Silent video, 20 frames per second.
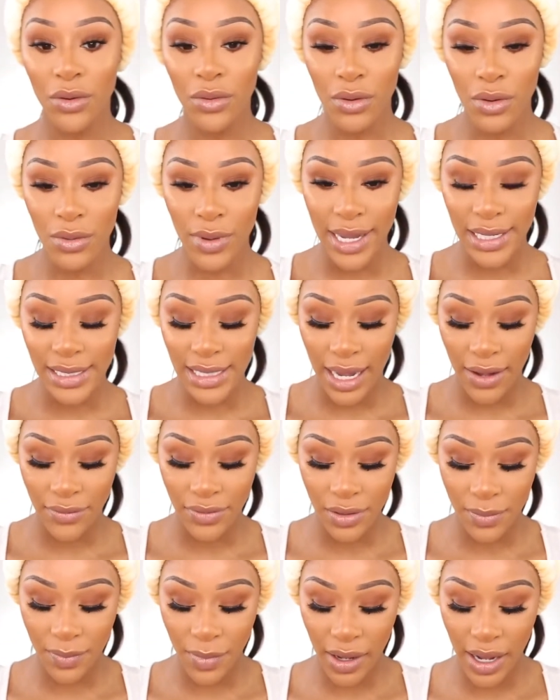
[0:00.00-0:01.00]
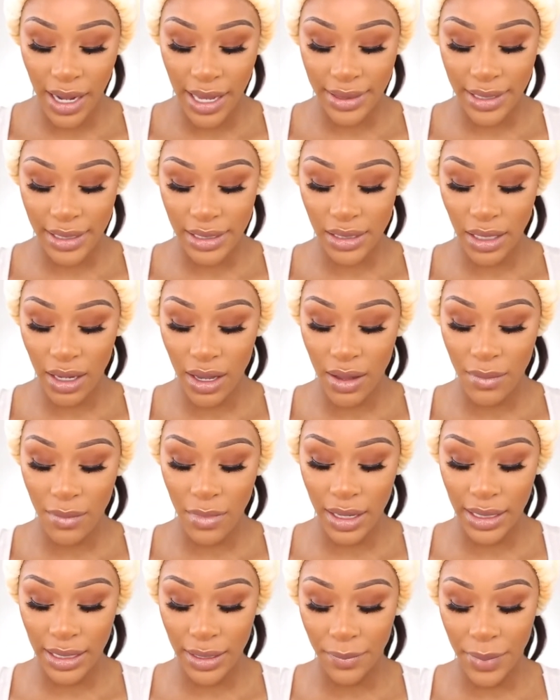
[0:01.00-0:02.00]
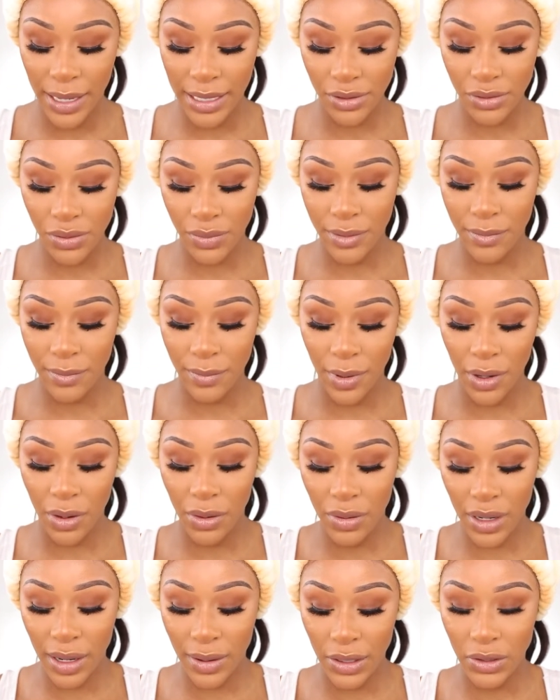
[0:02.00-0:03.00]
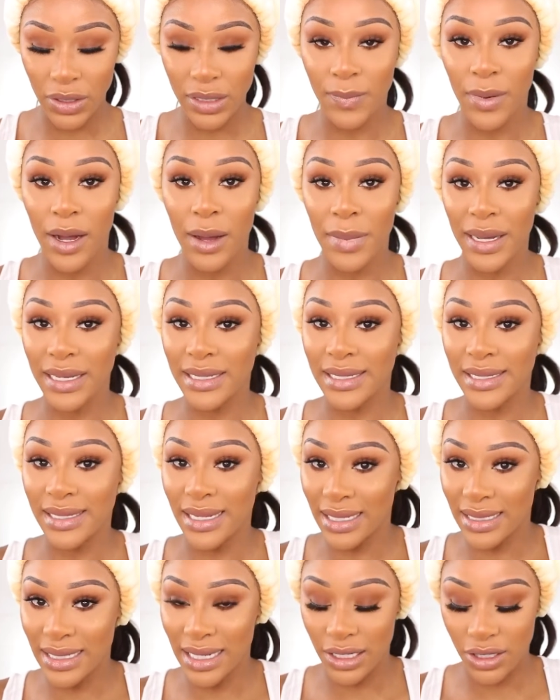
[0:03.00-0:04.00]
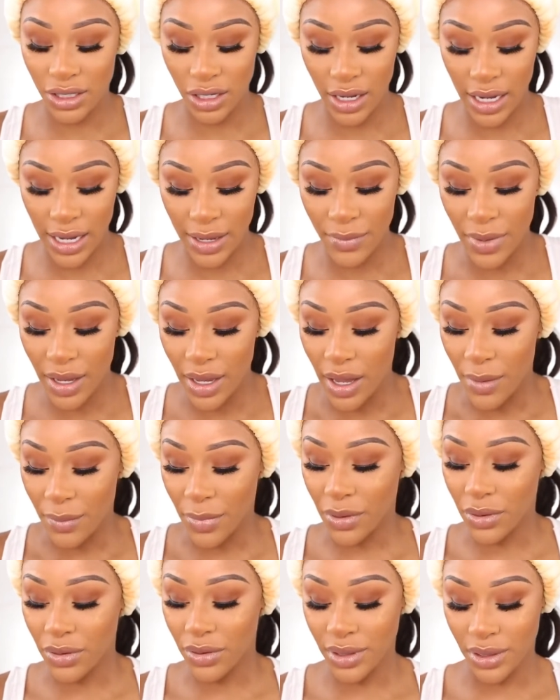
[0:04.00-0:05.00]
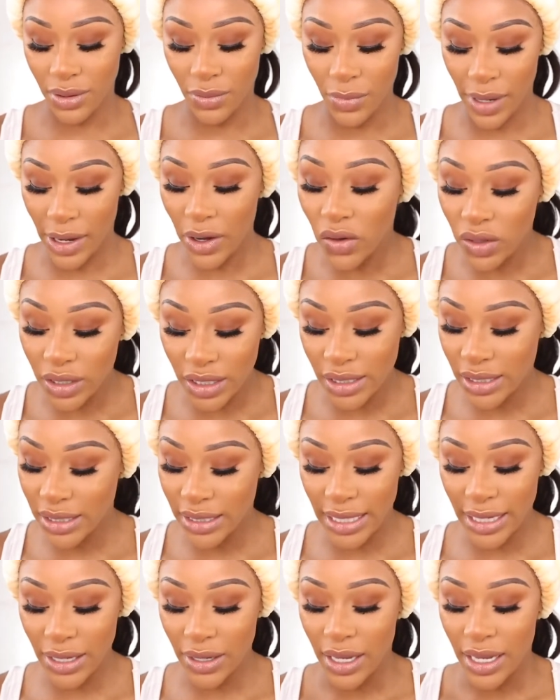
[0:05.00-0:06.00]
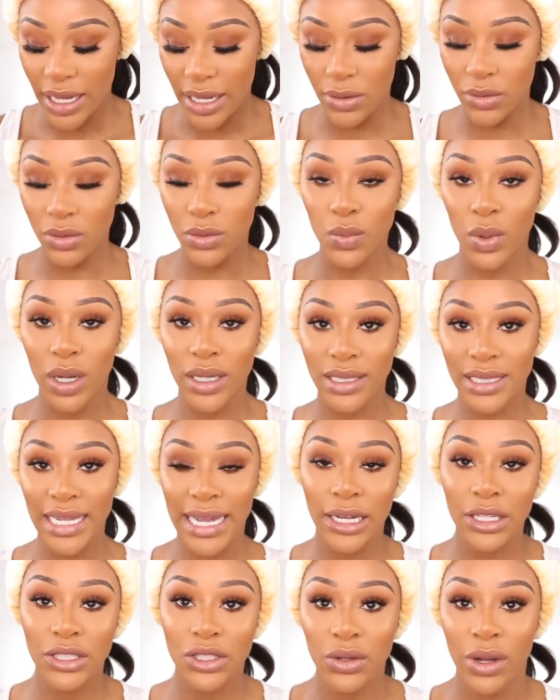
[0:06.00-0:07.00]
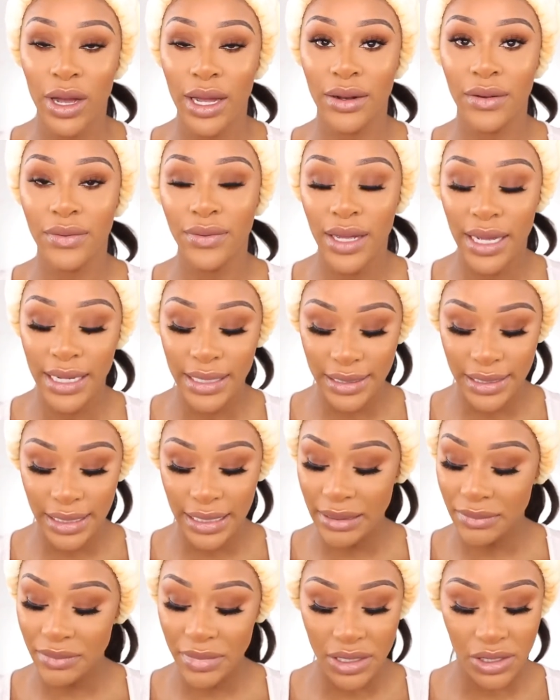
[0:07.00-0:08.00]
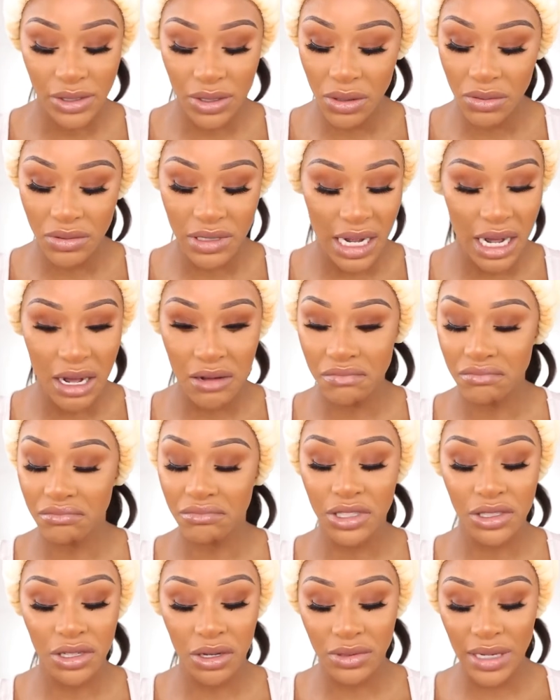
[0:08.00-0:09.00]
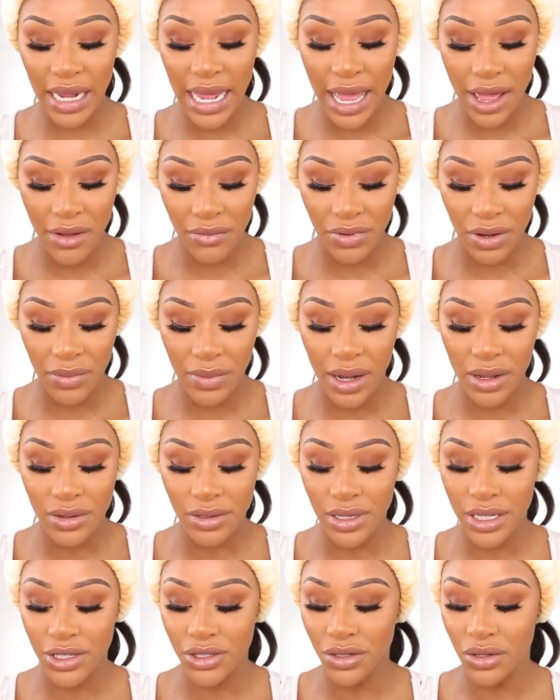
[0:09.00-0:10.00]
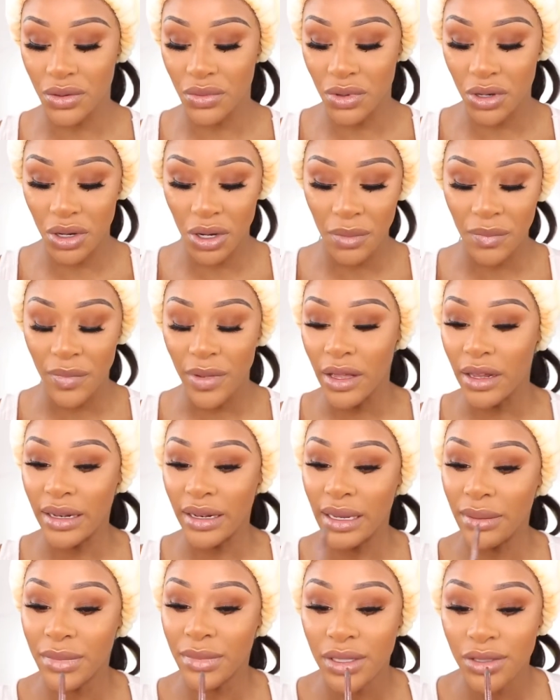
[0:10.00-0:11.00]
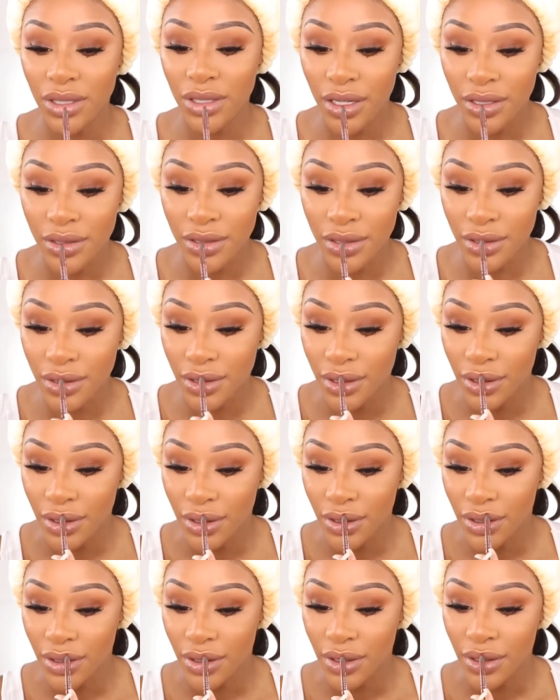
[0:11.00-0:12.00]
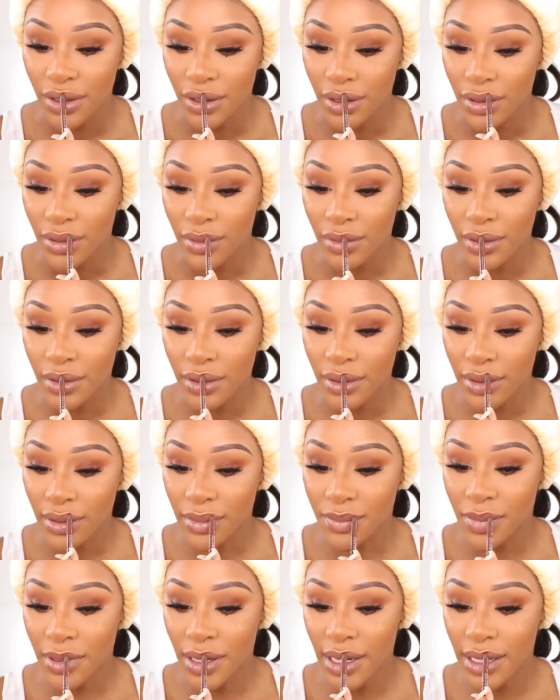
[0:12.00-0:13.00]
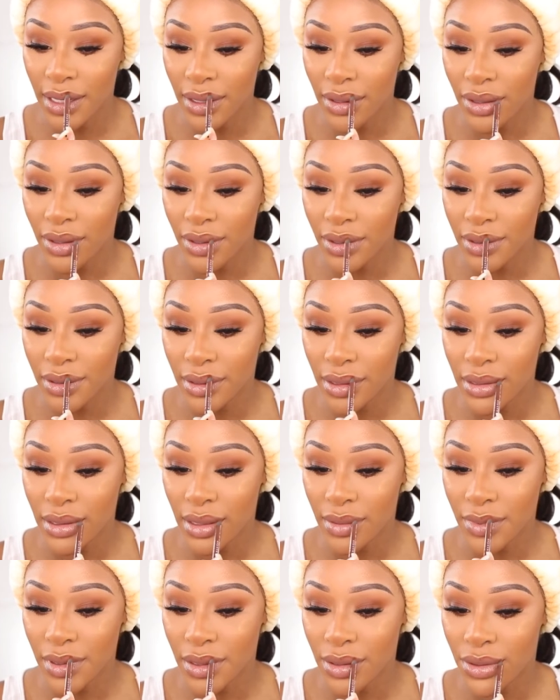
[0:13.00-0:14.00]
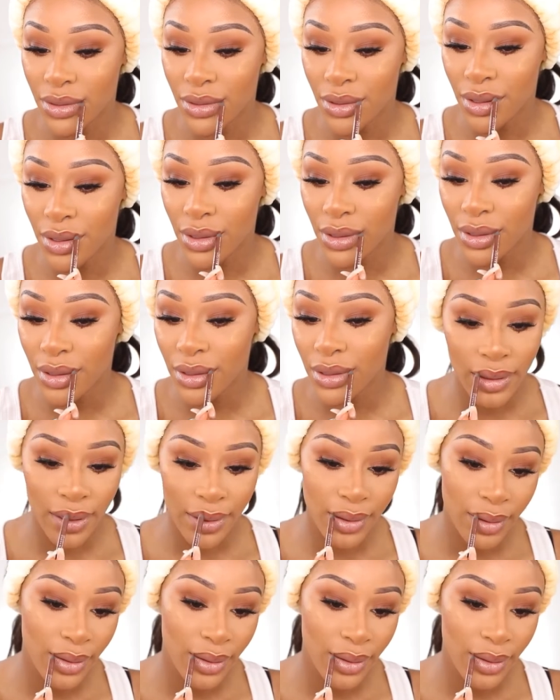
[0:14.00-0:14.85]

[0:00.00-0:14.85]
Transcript: I always have to buy this um, lip pencil in bulk. I always buy about six at a time because honestly it was one day I was trying to find it sold out sold out everywhere. I was like you know what let me just buy loads next time's in stock.